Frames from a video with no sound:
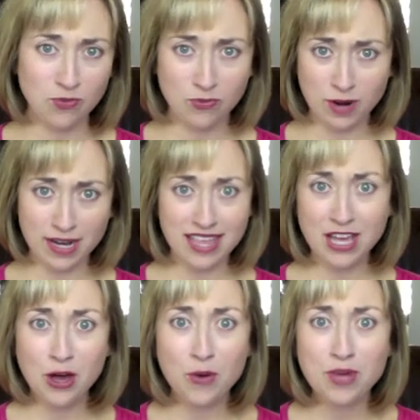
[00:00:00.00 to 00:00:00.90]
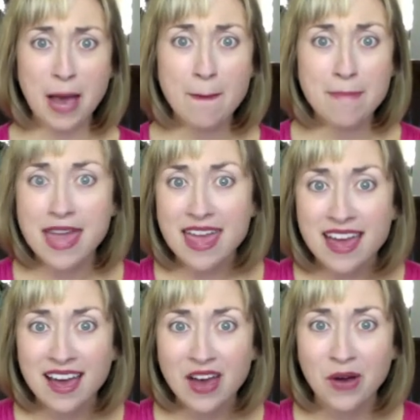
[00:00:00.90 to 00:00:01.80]
Why did they go without
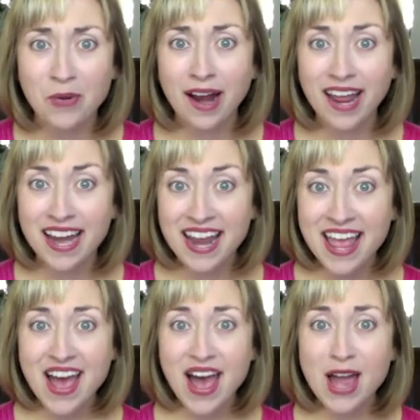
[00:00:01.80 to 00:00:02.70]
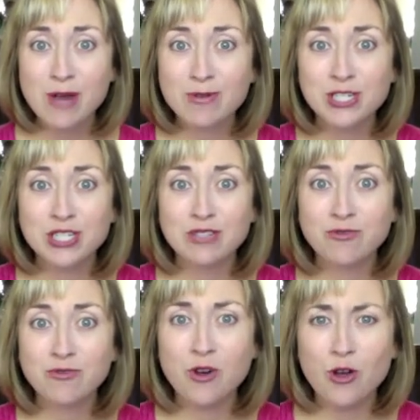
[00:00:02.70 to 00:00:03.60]
me? Right? I was just
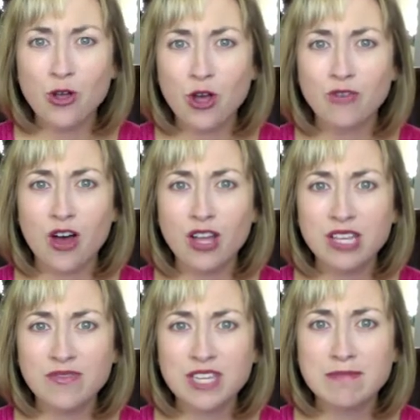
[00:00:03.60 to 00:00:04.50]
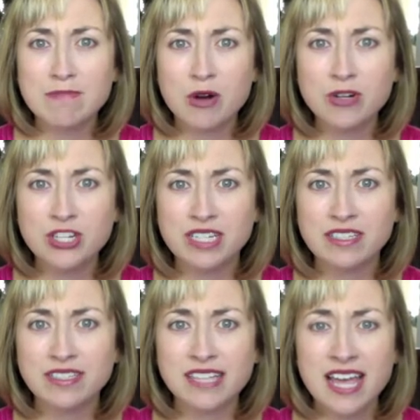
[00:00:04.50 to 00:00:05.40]
full of all of these
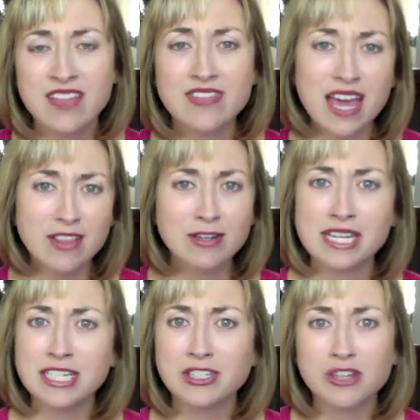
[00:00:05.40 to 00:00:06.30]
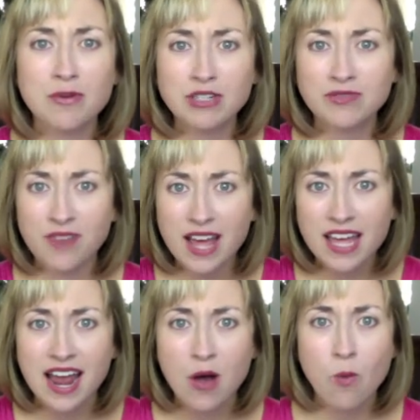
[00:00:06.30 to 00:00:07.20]
emotions that looked like so much
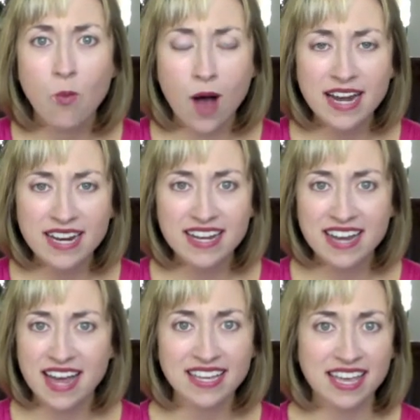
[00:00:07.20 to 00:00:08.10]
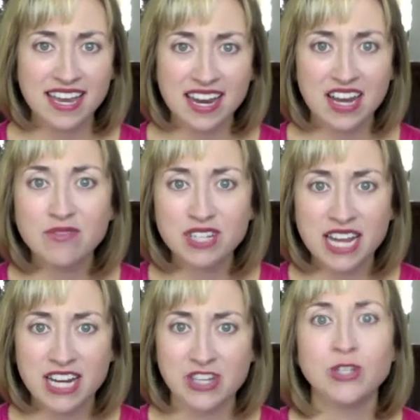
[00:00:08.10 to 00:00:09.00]
fun. Why didn't I get an
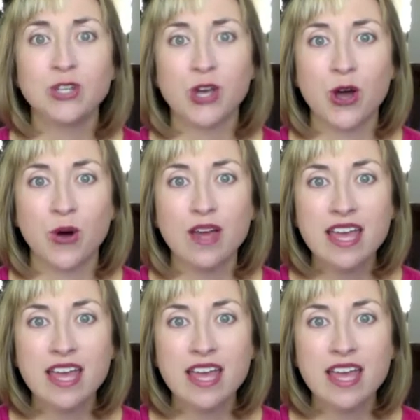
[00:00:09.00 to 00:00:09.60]
invitation to go?